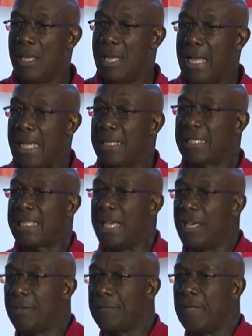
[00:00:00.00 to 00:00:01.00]
and
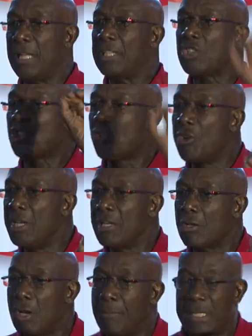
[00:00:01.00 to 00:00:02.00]
gave the screening
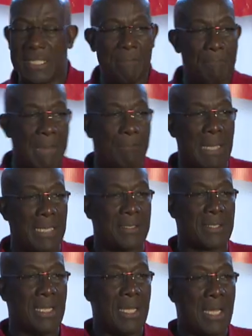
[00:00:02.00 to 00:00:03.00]
committee members
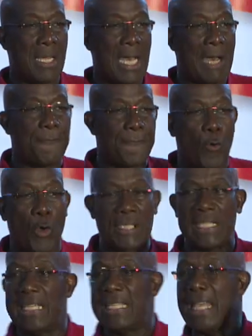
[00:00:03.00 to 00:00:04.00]
a vote
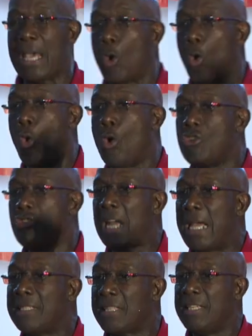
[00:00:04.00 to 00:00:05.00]
in their own
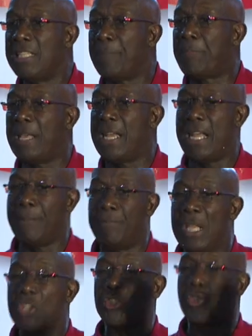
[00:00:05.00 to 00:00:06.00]
right in the PNM.
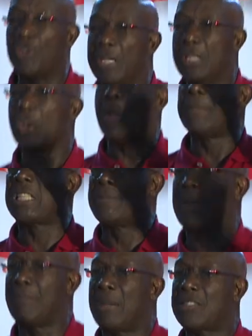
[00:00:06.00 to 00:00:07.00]
Screening committee
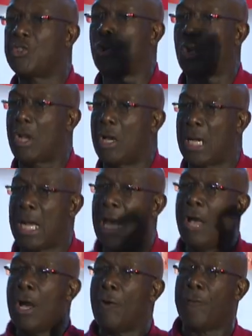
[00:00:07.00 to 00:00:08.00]
members no longer
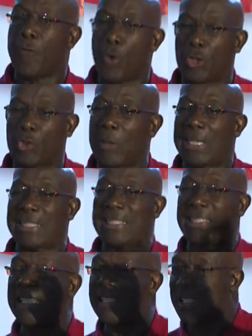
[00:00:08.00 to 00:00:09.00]
vote to
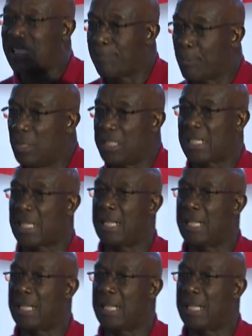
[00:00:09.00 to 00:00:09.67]
assist the political